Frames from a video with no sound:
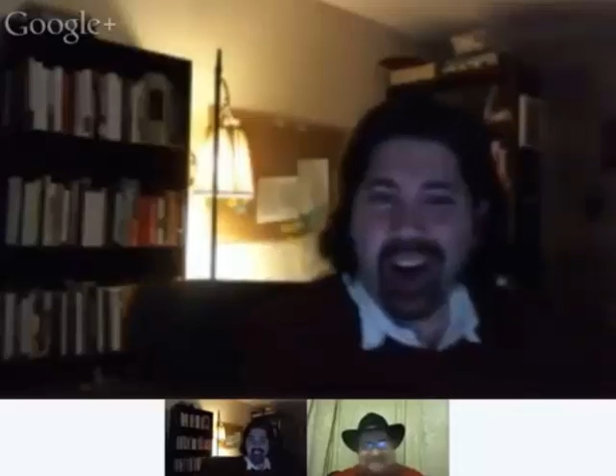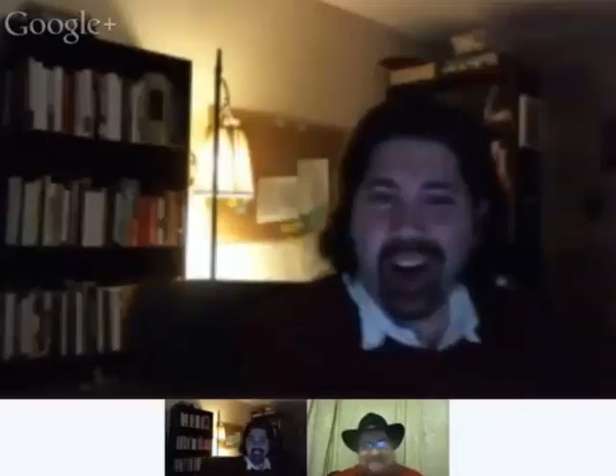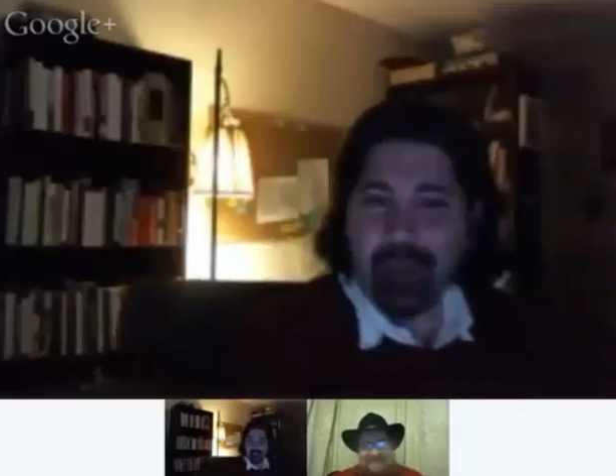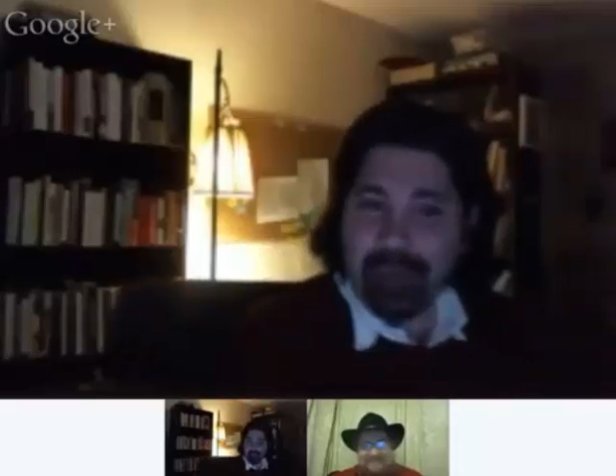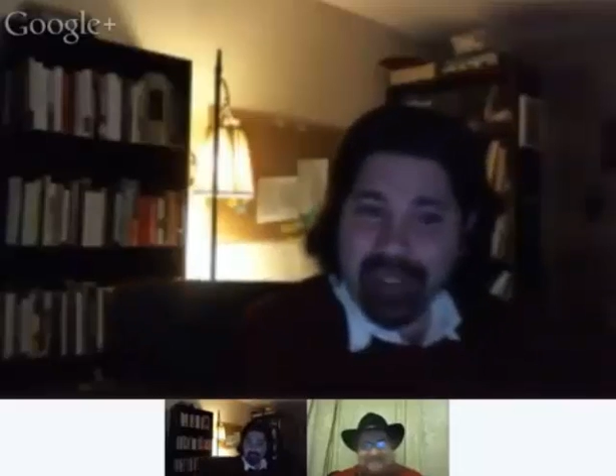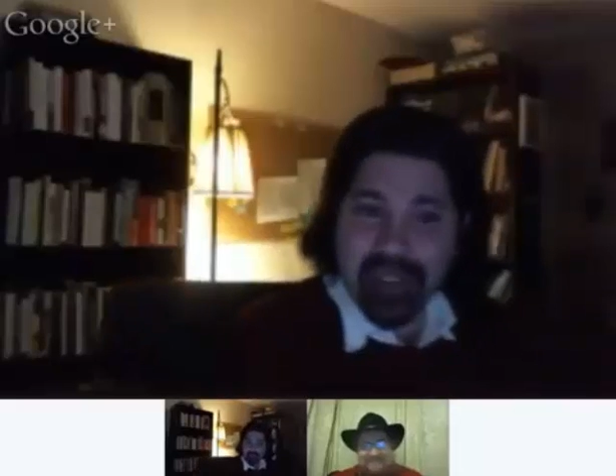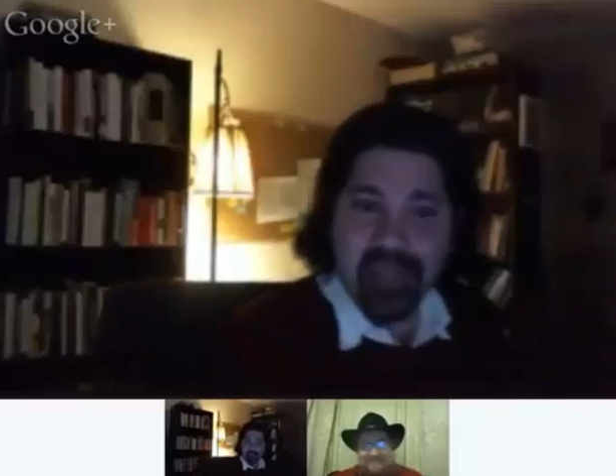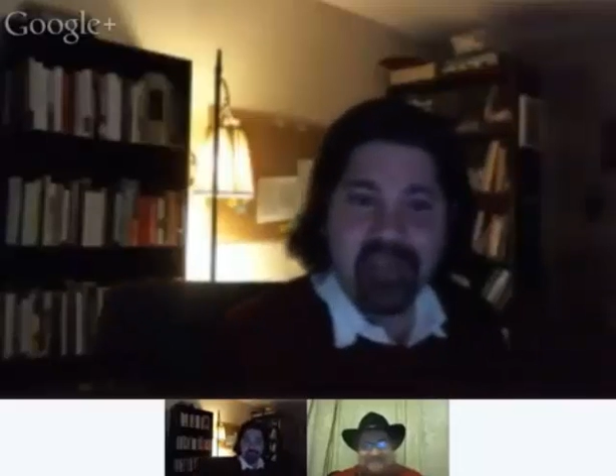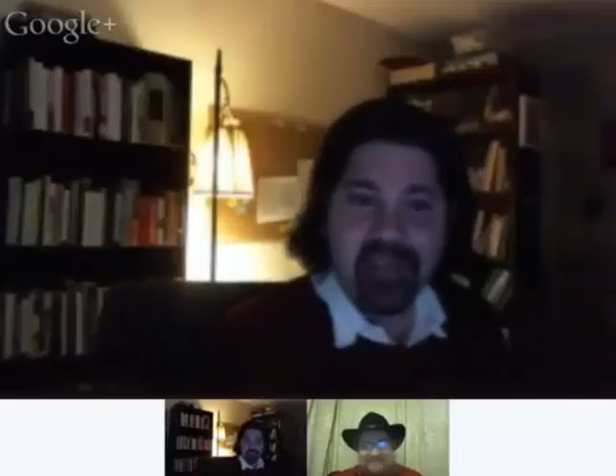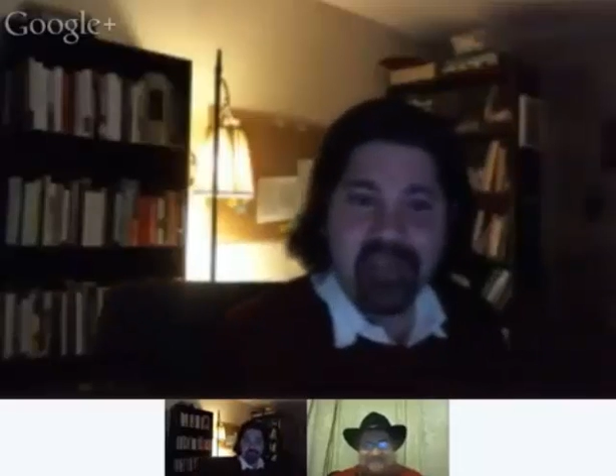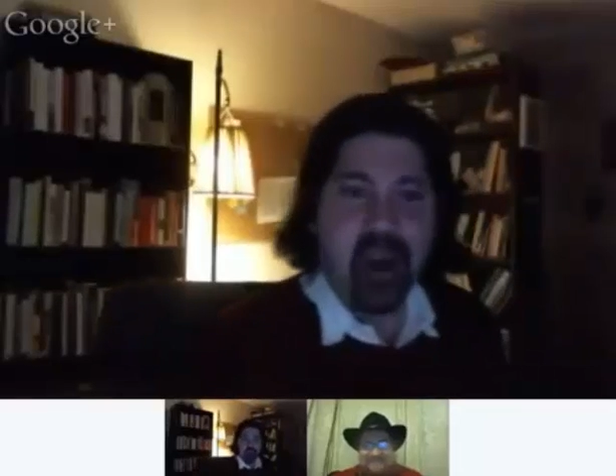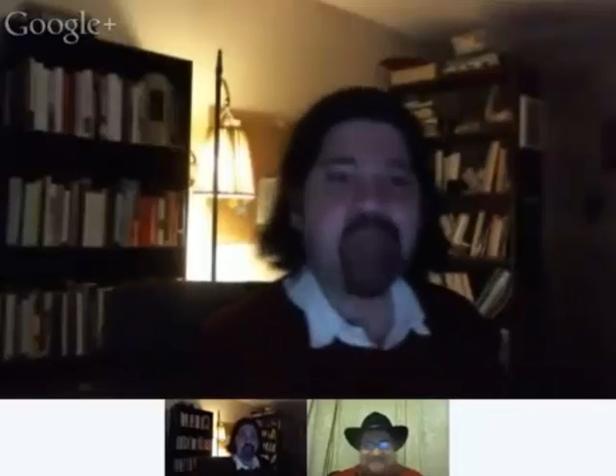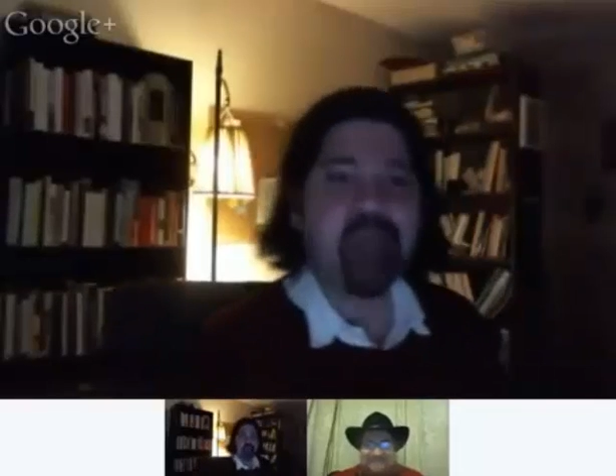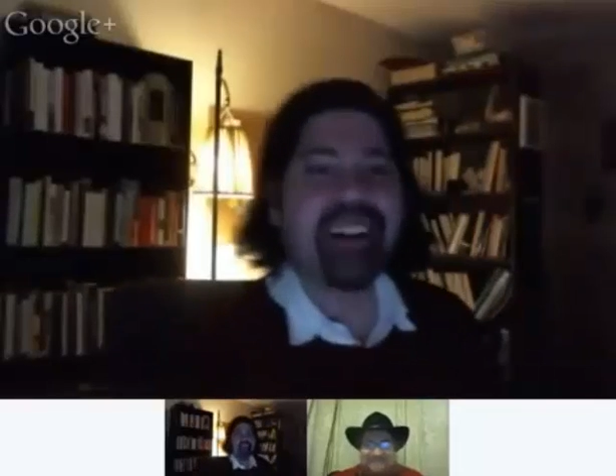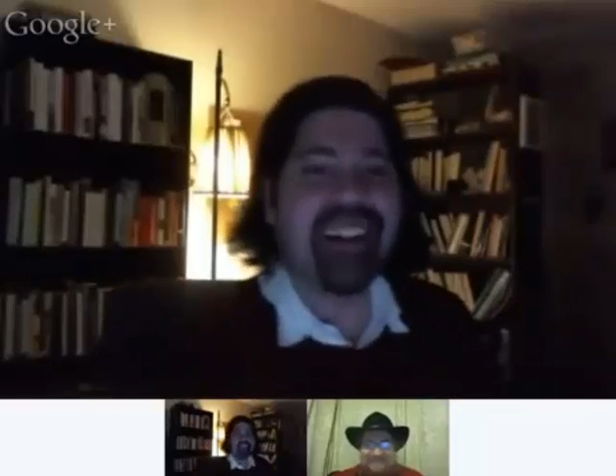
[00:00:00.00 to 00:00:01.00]
your copies of
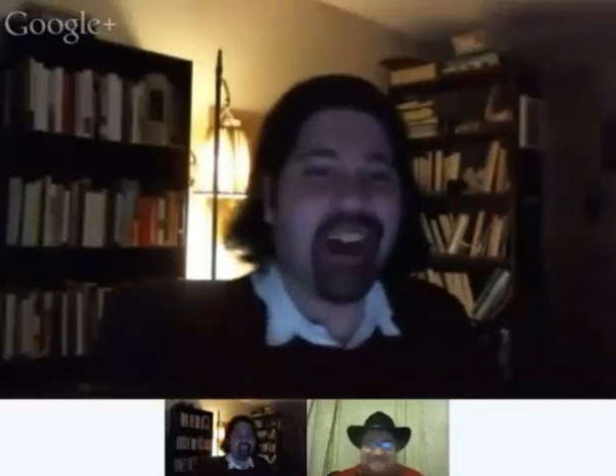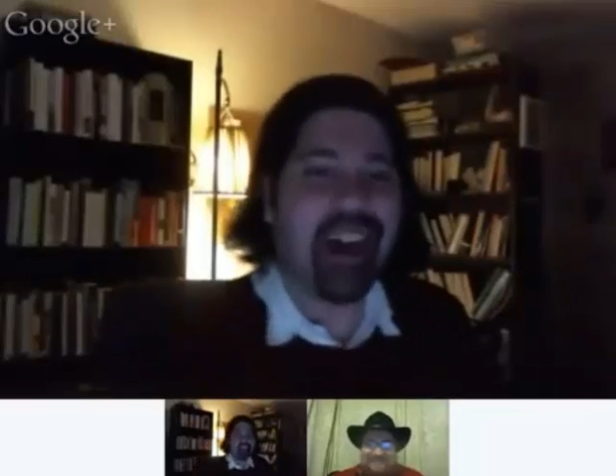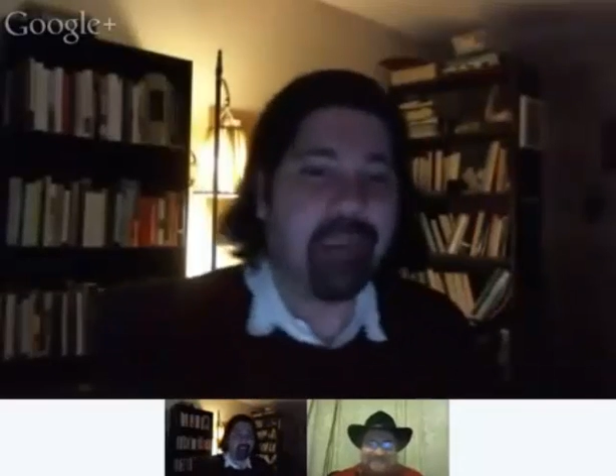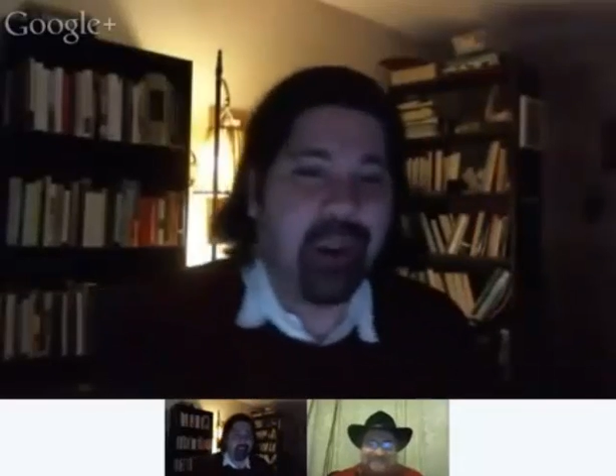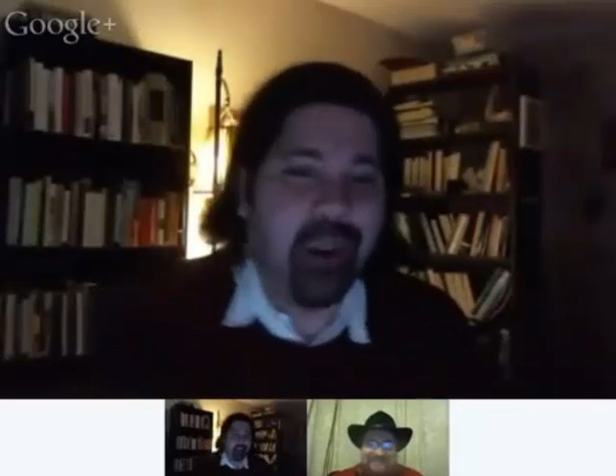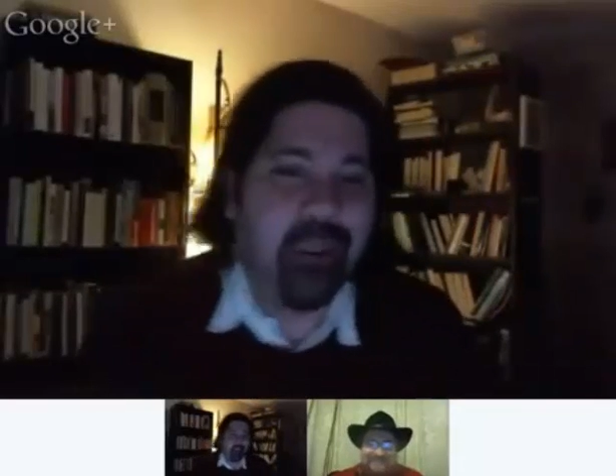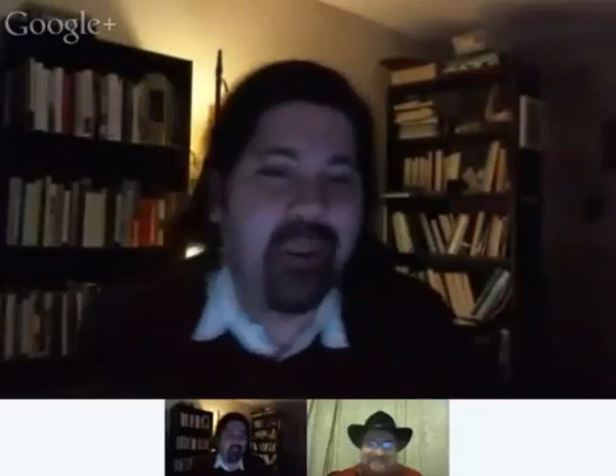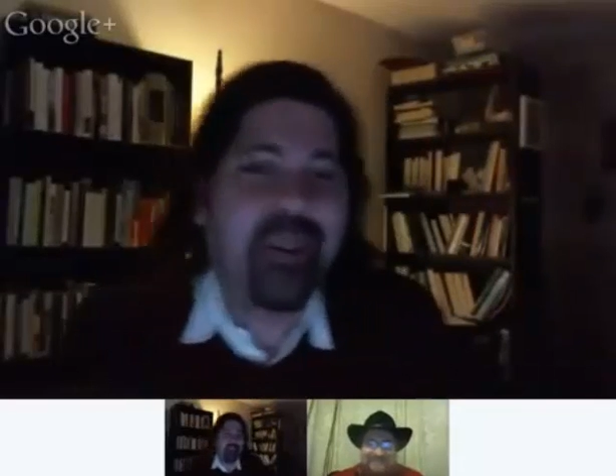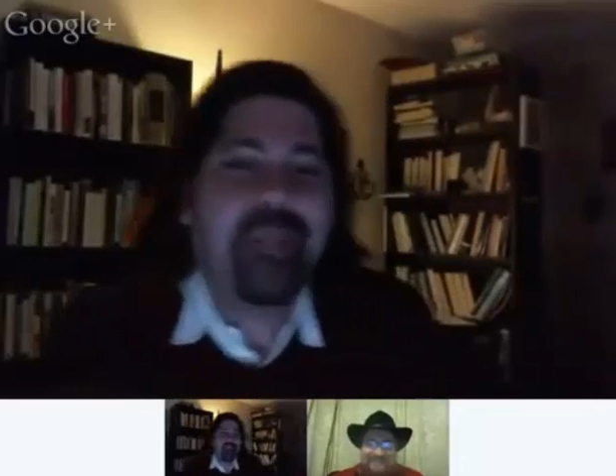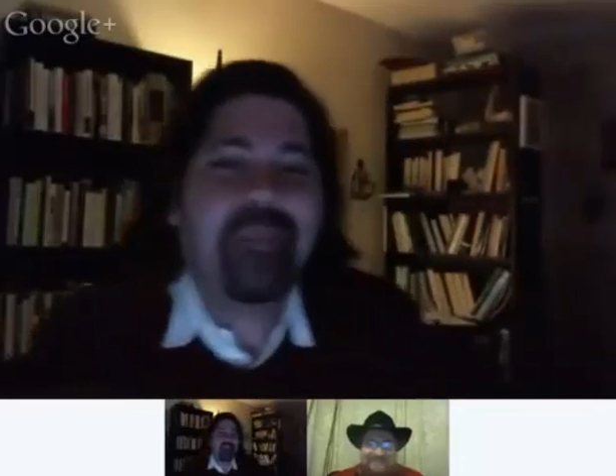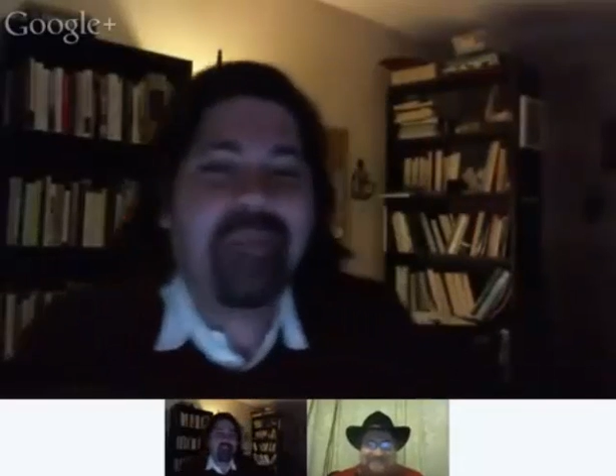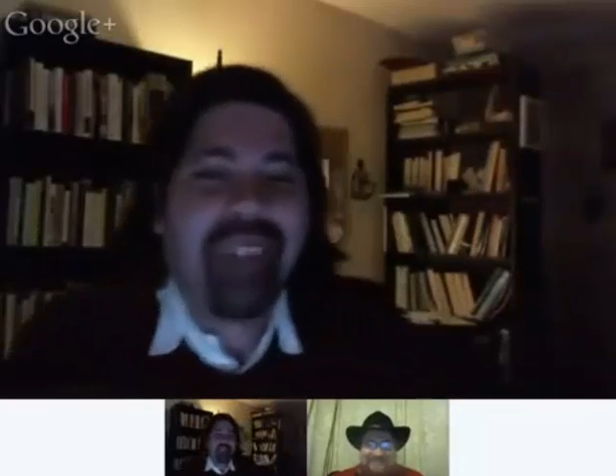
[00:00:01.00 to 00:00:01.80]
Totem and Taboo.